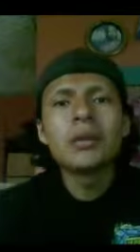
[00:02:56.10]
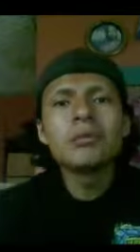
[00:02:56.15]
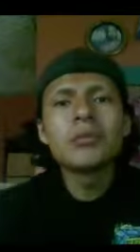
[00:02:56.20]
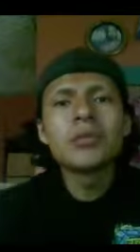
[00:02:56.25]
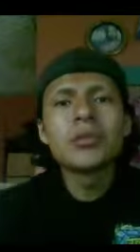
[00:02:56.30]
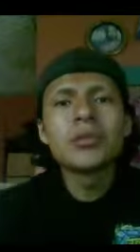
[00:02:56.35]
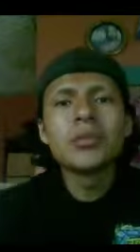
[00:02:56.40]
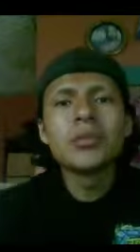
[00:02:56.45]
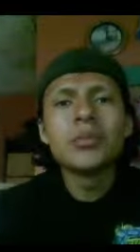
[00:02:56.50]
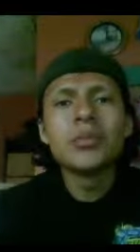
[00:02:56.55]

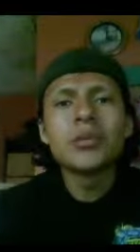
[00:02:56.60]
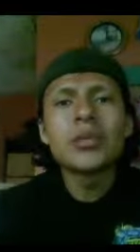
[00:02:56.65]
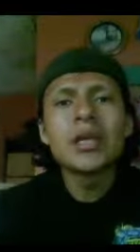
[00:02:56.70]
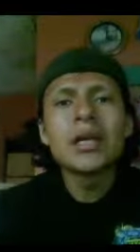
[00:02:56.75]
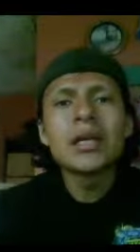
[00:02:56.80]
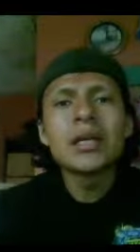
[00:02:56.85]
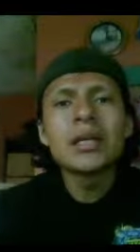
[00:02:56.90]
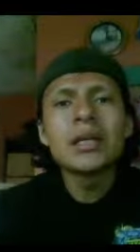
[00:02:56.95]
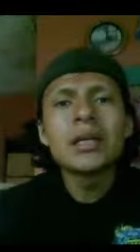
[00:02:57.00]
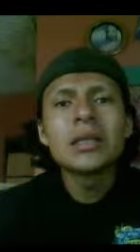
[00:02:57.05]
After
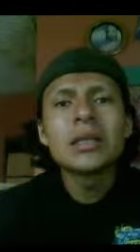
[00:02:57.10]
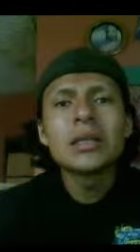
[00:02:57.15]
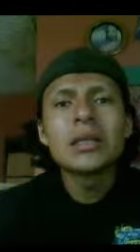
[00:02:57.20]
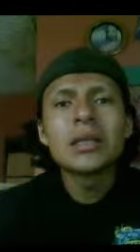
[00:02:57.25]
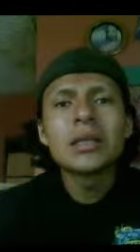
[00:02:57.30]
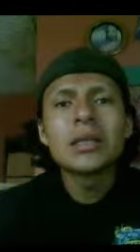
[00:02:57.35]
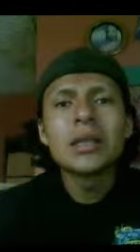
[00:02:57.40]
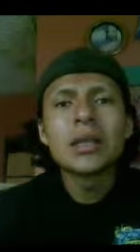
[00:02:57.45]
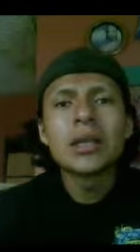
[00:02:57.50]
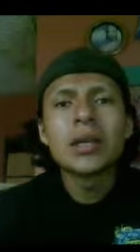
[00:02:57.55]
muda,
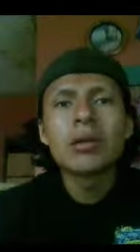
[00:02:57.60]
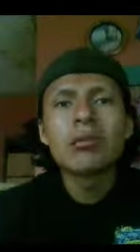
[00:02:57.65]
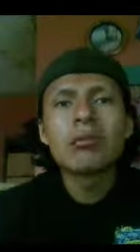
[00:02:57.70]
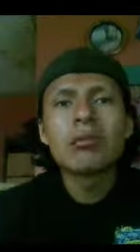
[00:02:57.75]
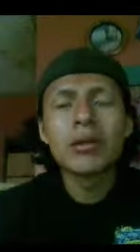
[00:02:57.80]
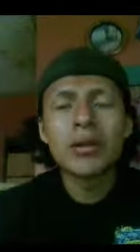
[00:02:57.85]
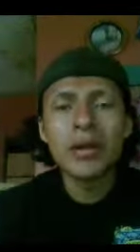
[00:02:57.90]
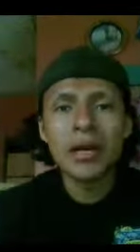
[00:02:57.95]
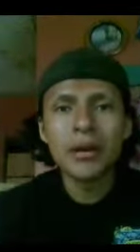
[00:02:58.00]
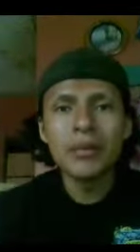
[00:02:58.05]

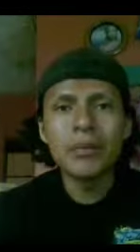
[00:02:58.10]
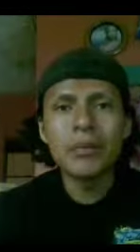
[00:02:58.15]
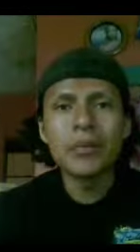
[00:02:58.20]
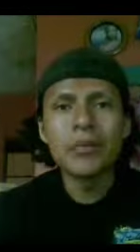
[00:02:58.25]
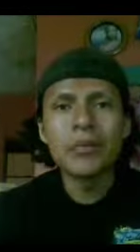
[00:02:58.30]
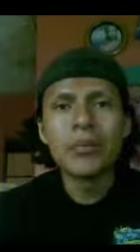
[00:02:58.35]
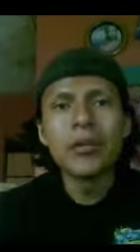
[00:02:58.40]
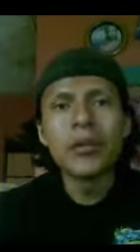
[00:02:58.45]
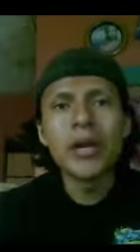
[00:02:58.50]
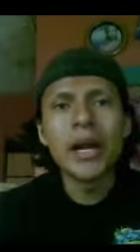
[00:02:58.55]
we
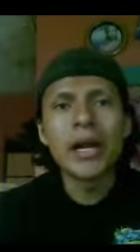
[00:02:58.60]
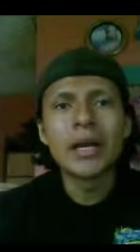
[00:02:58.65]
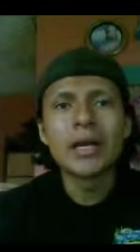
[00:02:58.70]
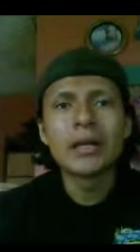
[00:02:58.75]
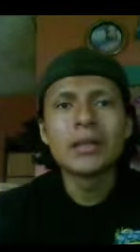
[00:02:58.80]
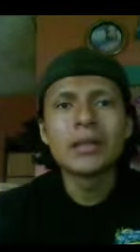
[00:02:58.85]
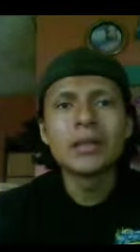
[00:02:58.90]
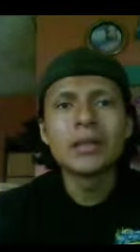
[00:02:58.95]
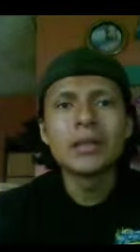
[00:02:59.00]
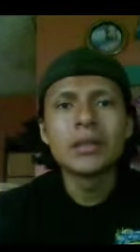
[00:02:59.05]
have mura.
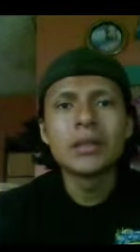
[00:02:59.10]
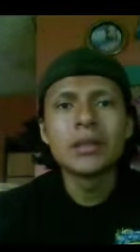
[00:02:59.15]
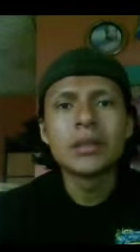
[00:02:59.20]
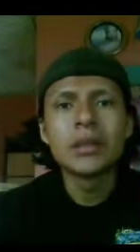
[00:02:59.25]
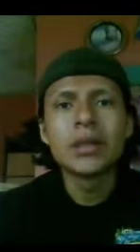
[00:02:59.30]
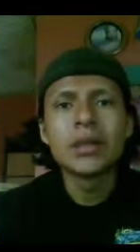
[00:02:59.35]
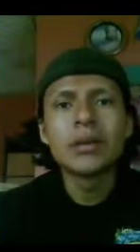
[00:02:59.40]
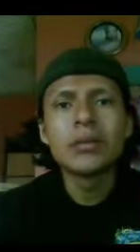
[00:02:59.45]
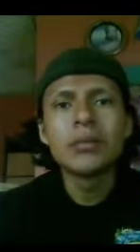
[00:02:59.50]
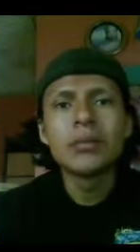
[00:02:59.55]

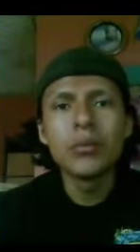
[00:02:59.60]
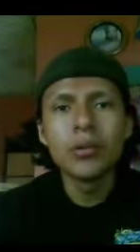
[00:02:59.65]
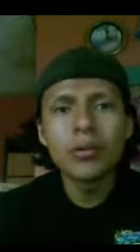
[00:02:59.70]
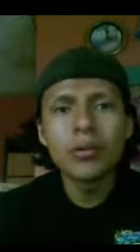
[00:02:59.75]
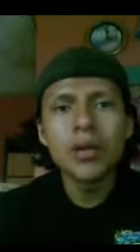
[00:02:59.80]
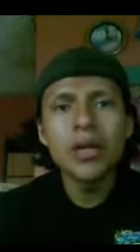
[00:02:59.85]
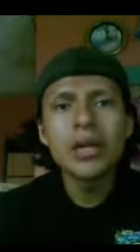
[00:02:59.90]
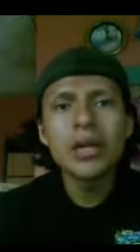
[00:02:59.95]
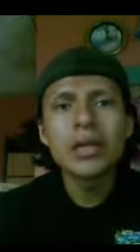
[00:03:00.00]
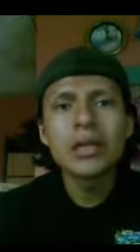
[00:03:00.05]

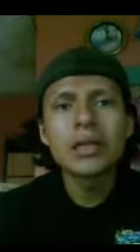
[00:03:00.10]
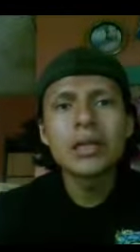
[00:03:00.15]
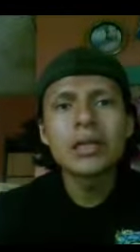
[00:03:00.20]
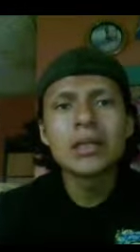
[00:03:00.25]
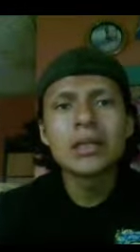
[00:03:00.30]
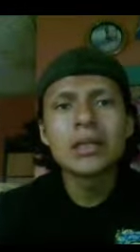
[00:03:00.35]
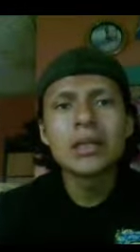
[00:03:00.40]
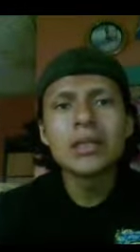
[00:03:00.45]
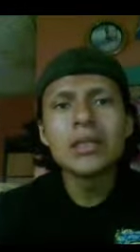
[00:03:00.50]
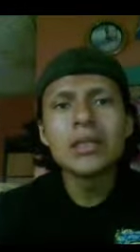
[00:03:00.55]
Mura
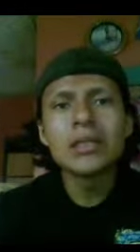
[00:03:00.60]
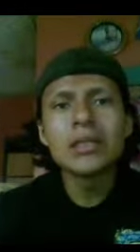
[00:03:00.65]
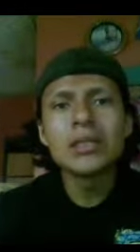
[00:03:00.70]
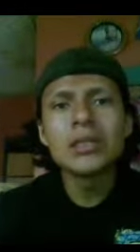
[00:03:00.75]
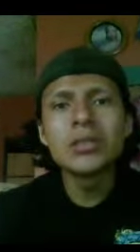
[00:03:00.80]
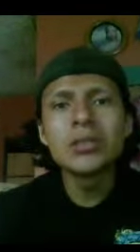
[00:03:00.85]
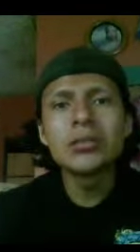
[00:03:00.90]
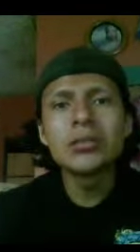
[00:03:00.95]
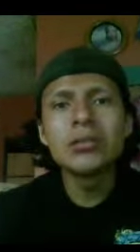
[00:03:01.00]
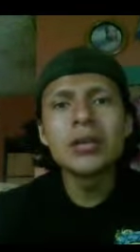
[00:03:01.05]

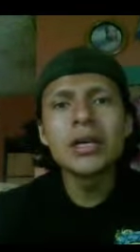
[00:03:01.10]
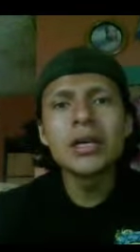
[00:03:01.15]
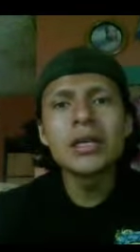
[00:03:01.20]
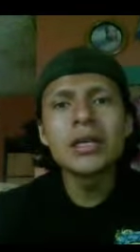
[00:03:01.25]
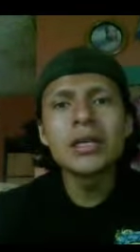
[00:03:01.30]
is too